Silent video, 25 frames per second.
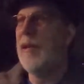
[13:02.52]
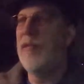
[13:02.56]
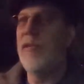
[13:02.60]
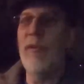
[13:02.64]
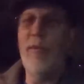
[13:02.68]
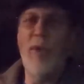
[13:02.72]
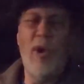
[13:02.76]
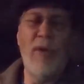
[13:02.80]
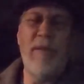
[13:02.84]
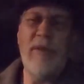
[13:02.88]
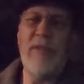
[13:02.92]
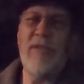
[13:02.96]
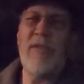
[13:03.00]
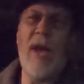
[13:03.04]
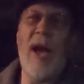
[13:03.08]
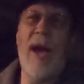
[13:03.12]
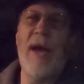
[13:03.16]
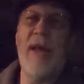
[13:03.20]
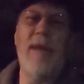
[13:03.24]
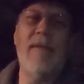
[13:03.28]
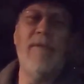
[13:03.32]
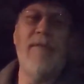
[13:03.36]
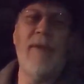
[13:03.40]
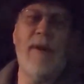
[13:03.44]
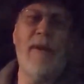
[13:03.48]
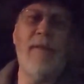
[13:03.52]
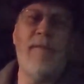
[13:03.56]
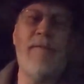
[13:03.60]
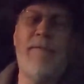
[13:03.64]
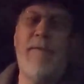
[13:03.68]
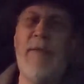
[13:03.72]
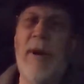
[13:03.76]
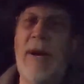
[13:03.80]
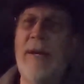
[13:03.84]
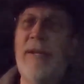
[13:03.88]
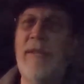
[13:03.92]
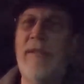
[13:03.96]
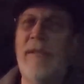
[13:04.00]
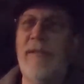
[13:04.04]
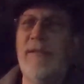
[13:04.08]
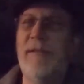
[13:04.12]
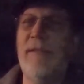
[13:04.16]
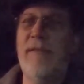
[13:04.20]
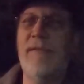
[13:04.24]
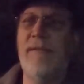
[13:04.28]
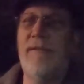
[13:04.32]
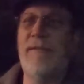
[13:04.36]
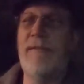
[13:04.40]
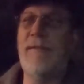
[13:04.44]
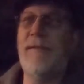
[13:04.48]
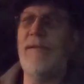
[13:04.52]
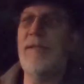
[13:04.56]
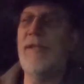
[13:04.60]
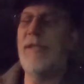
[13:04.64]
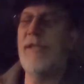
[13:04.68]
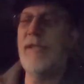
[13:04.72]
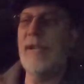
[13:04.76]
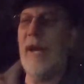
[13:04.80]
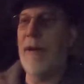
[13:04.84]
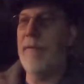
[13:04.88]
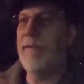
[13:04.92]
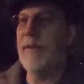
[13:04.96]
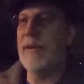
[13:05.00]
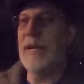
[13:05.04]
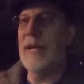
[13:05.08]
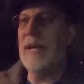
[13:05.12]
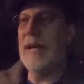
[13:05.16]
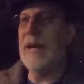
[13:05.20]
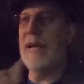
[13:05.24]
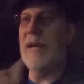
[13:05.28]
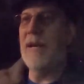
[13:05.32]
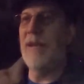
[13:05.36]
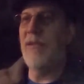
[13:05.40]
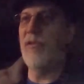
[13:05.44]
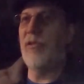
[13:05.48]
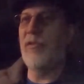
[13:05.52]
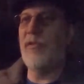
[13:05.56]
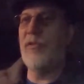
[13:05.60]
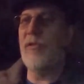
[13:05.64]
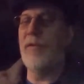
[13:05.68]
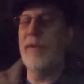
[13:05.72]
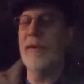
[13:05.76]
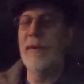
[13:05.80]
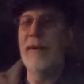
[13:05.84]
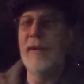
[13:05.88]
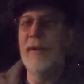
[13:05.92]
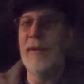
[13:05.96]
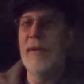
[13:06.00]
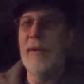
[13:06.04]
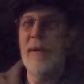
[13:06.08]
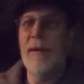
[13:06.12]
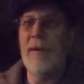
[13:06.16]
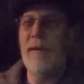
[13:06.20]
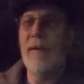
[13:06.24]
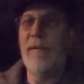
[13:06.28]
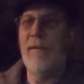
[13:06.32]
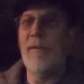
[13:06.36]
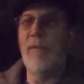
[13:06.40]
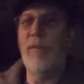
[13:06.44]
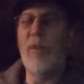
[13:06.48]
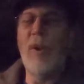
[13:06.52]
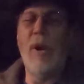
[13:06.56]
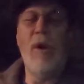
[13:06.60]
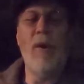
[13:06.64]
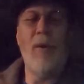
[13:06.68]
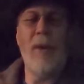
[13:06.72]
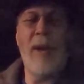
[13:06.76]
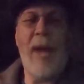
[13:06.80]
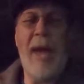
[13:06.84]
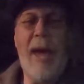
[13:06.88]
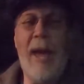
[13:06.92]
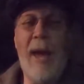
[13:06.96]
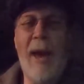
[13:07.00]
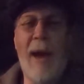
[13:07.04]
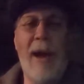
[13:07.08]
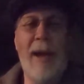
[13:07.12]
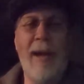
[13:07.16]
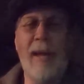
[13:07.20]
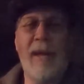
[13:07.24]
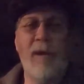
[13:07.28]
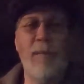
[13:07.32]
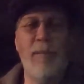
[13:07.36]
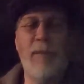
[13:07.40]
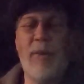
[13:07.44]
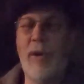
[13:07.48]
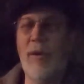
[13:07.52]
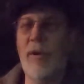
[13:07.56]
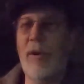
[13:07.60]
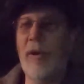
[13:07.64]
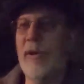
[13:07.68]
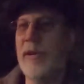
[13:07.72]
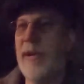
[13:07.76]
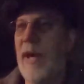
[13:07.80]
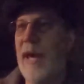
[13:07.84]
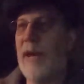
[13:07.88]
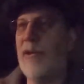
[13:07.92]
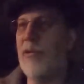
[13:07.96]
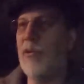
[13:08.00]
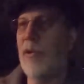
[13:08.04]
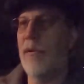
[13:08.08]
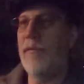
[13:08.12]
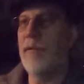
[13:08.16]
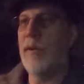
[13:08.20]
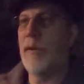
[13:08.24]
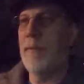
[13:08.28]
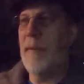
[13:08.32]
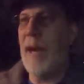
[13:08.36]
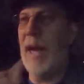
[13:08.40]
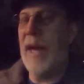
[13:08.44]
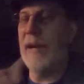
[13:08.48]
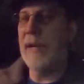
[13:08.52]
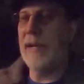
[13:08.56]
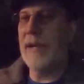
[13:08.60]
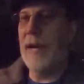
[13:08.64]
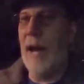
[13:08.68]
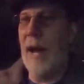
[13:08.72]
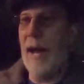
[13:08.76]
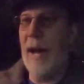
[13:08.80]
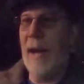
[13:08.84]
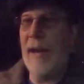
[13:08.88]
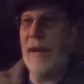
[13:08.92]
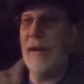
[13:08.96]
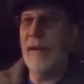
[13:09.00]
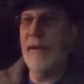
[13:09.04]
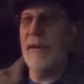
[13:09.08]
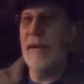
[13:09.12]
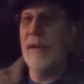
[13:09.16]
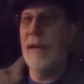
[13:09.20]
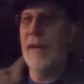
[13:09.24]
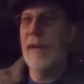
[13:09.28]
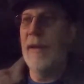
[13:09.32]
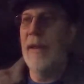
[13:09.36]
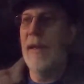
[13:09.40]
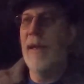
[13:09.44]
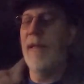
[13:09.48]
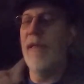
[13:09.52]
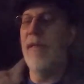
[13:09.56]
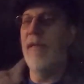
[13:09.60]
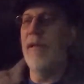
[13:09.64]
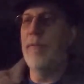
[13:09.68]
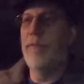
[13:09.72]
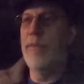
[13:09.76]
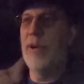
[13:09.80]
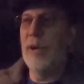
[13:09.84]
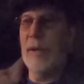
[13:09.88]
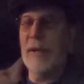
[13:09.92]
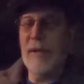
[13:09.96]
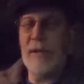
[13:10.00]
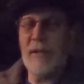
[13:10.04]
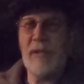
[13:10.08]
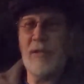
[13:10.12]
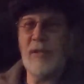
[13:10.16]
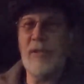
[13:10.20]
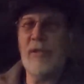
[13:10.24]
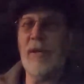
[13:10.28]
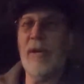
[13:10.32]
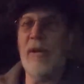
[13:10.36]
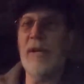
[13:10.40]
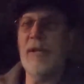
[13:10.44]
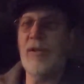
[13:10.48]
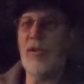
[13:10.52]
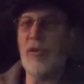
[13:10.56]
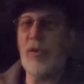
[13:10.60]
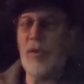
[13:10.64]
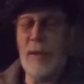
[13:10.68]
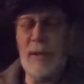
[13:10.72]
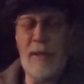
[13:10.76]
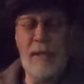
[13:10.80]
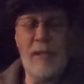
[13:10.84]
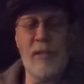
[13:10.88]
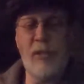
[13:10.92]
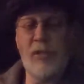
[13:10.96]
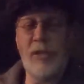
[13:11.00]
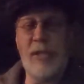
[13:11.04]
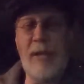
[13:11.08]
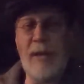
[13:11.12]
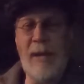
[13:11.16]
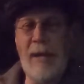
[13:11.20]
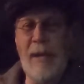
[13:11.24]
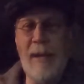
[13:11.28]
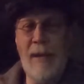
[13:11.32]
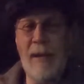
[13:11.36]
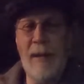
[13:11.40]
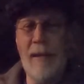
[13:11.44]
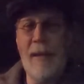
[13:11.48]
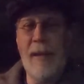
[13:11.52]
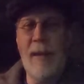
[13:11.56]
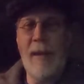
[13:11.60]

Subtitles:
The movie's kind of a fun 70s rogue AI computer takes over mankind. The book's a trilogy,